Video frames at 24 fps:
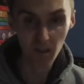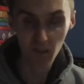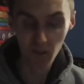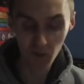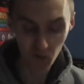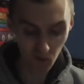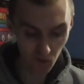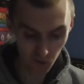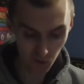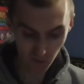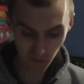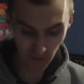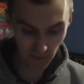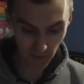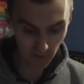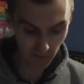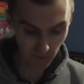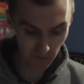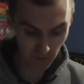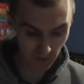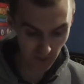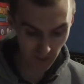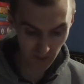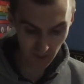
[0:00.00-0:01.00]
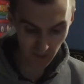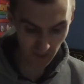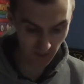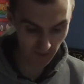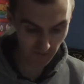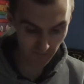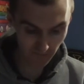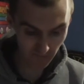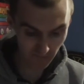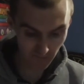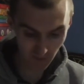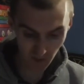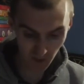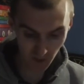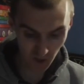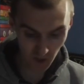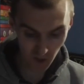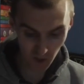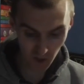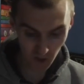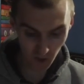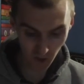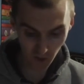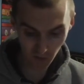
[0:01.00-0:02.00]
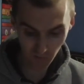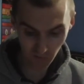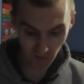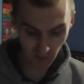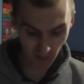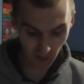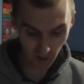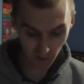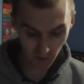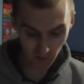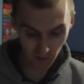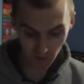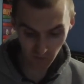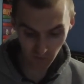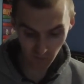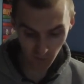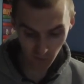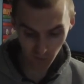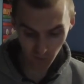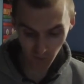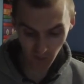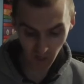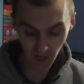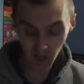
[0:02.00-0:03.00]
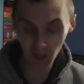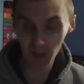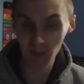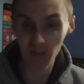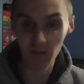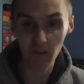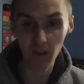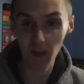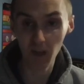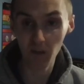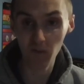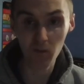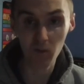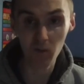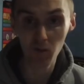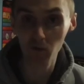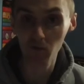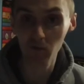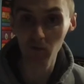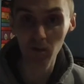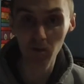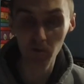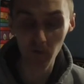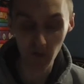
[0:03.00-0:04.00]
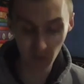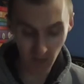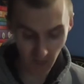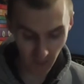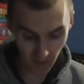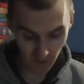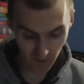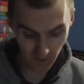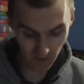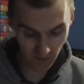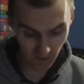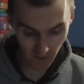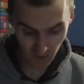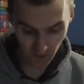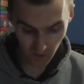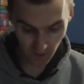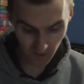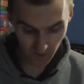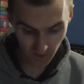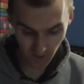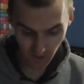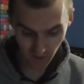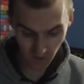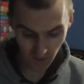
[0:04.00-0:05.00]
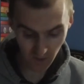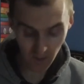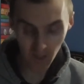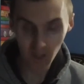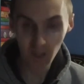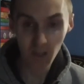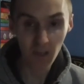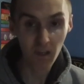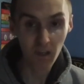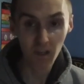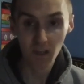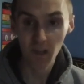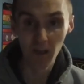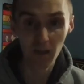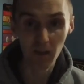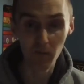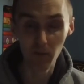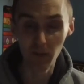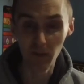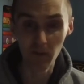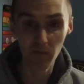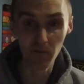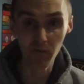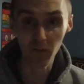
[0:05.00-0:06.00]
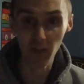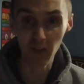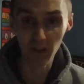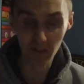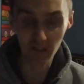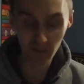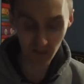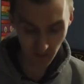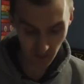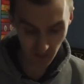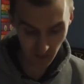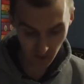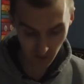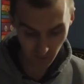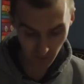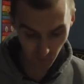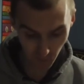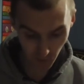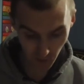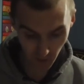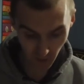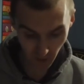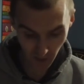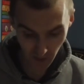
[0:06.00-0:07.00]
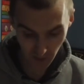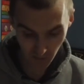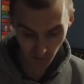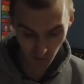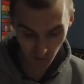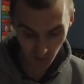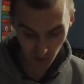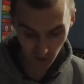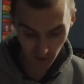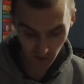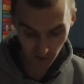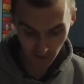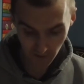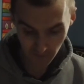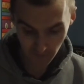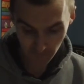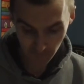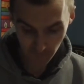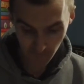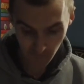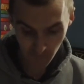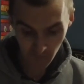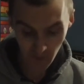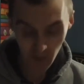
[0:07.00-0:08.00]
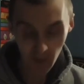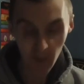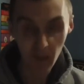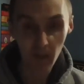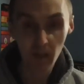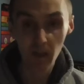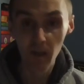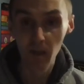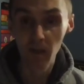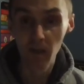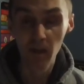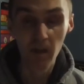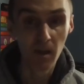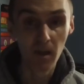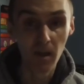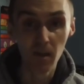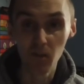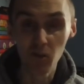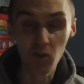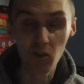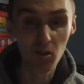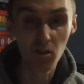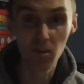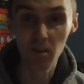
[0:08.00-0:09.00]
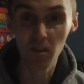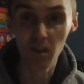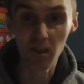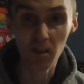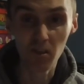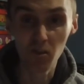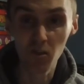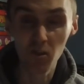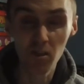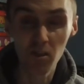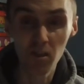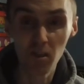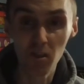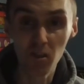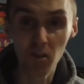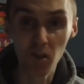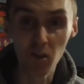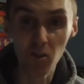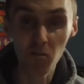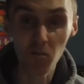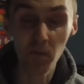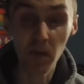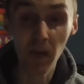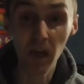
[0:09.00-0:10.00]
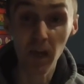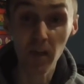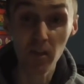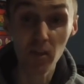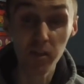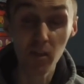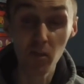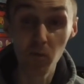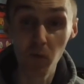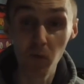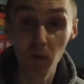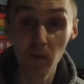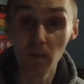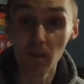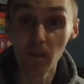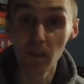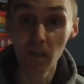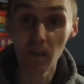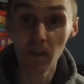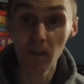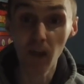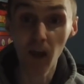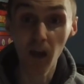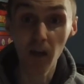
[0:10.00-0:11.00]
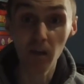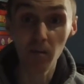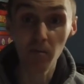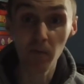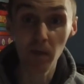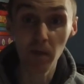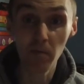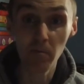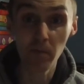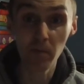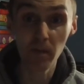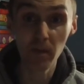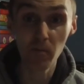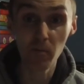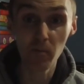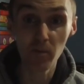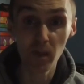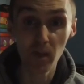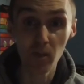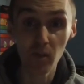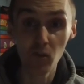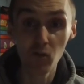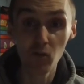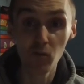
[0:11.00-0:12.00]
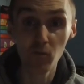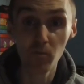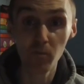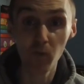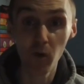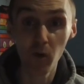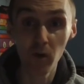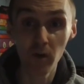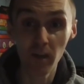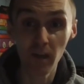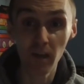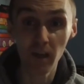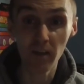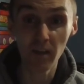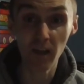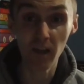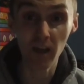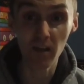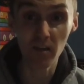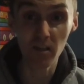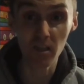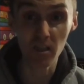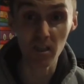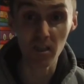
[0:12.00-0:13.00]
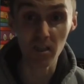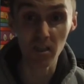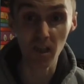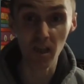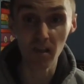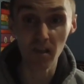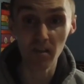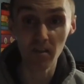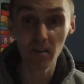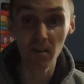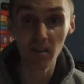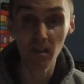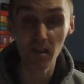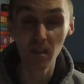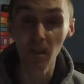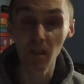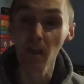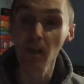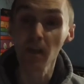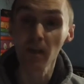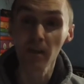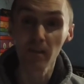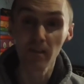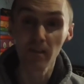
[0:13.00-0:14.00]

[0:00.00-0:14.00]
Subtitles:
huge big beings, it just struck me how evil we are and how cruelty we are in this, inflicting these poor animals. It just disgusts me. Actually, one day that I remember, there was a new boy that had actually started, and